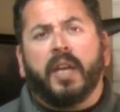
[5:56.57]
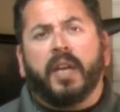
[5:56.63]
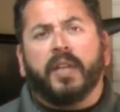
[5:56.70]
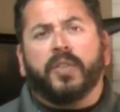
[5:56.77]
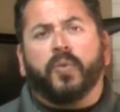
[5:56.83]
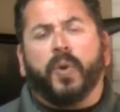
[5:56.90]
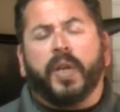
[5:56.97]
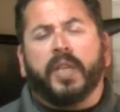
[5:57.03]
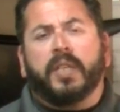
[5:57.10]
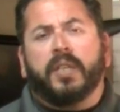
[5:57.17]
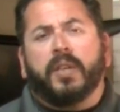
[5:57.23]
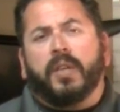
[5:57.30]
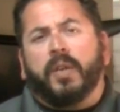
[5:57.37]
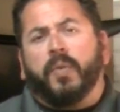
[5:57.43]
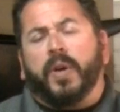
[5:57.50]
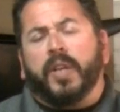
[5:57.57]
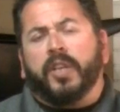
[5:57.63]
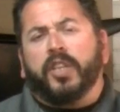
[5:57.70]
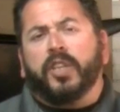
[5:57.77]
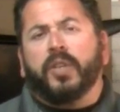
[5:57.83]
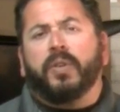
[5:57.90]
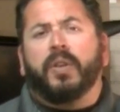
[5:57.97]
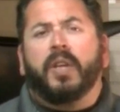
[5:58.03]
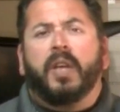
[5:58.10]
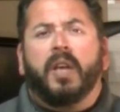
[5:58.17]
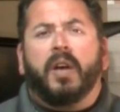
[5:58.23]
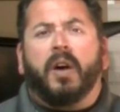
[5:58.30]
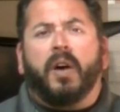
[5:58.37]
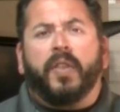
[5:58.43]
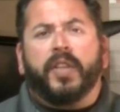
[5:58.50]
a 22. You want to shoot
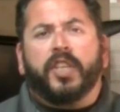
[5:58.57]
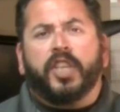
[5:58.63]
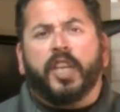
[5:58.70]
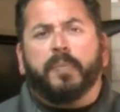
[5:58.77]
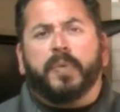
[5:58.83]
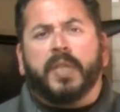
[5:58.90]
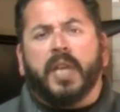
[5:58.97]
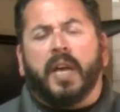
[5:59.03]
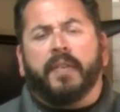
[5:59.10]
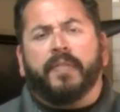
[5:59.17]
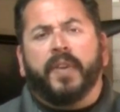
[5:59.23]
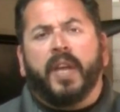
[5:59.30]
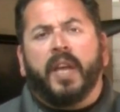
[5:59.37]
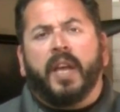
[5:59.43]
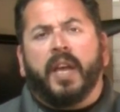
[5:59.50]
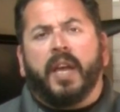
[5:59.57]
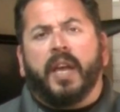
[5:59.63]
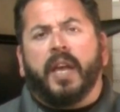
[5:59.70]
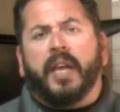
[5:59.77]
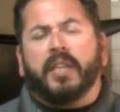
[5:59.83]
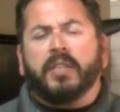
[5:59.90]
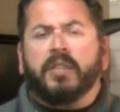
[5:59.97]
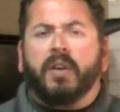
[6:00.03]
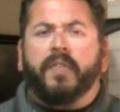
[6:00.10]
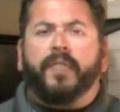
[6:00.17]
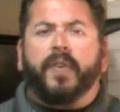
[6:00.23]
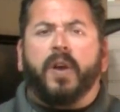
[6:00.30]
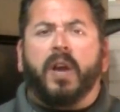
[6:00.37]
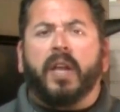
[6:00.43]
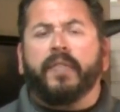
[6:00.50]
all the cheap stuff. And so
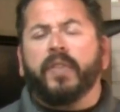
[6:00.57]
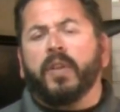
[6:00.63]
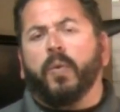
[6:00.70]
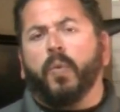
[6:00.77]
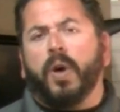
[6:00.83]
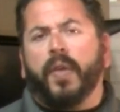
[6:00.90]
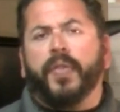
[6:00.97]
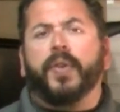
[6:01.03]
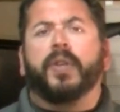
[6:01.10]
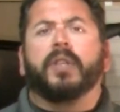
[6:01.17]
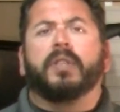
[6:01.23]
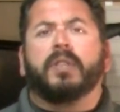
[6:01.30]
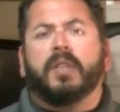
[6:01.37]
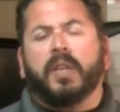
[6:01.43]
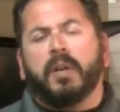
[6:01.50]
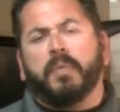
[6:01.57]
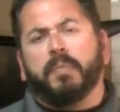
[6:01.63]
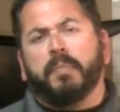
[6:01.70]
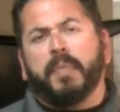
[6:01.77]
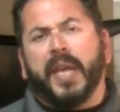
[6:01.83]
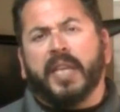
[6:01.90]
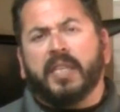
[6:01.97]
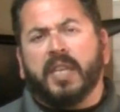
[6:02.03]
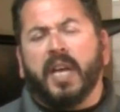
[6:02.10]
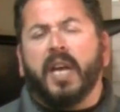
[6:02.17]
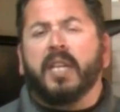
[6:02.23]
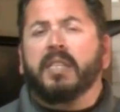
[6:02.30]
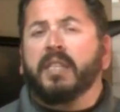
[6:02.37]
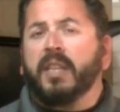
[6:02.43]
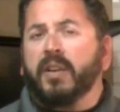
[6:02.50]
far, even though Walthers, you know, makes
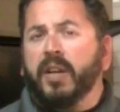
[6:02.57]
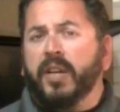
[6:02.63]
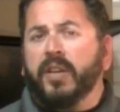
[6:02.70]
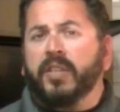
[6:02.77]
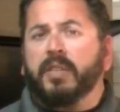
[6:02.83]
guns and they're under